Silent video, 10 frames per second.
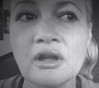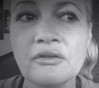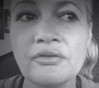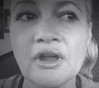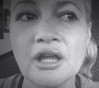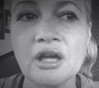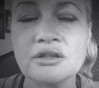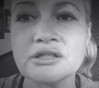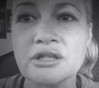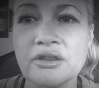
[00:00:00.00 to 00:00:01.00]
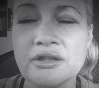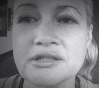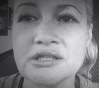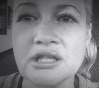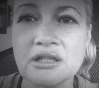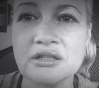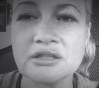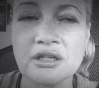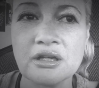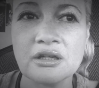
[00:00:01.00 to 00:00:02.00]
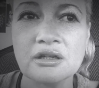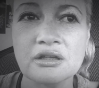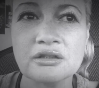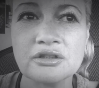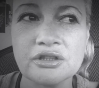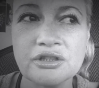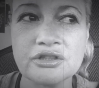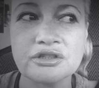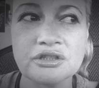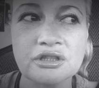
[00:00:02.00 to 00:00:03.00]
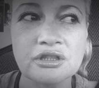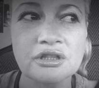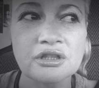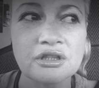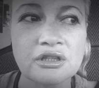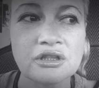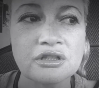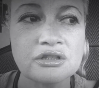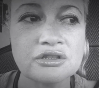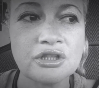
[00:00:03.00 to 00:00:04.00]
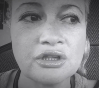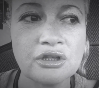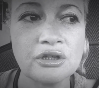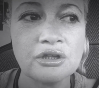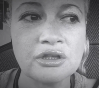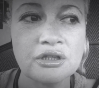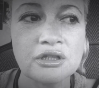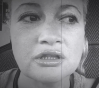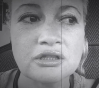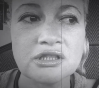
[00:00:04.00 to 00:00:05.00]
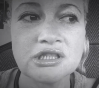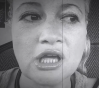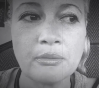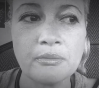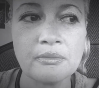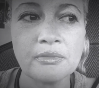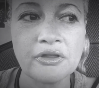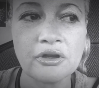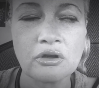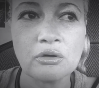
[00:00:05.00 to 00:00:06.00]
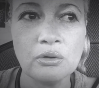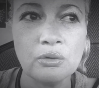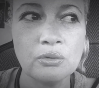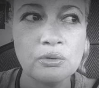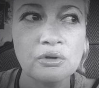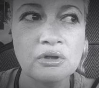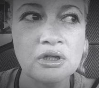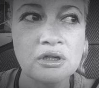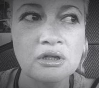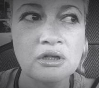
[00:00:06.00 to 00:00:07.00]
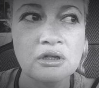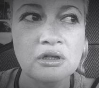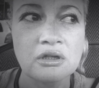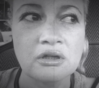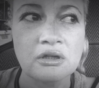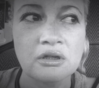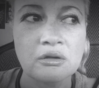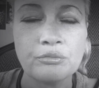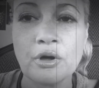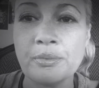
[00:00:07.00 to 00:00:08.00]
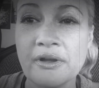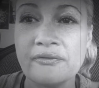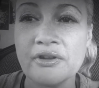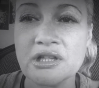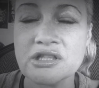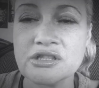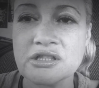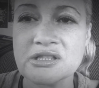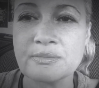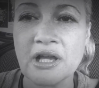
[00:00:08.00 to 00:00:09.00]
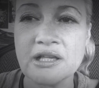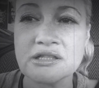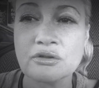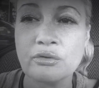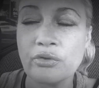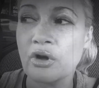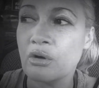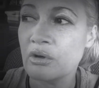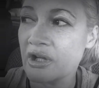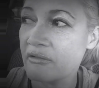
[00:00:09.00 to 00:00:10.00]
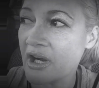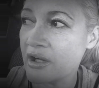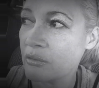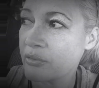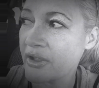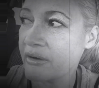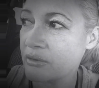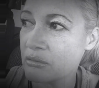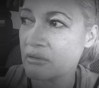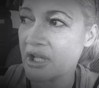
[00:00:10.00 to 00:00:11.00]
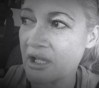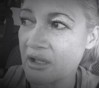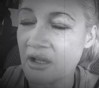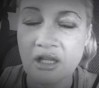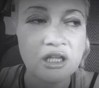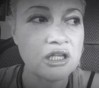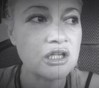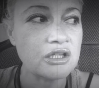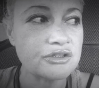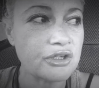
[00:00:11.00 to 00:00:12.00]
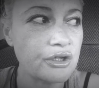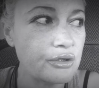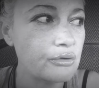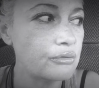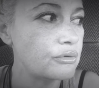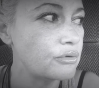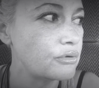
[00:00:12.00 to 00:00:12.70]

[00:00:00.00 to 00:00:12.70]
if they go to the center dish to some mythical probably fictitious place called the Holy Grail they will get eternal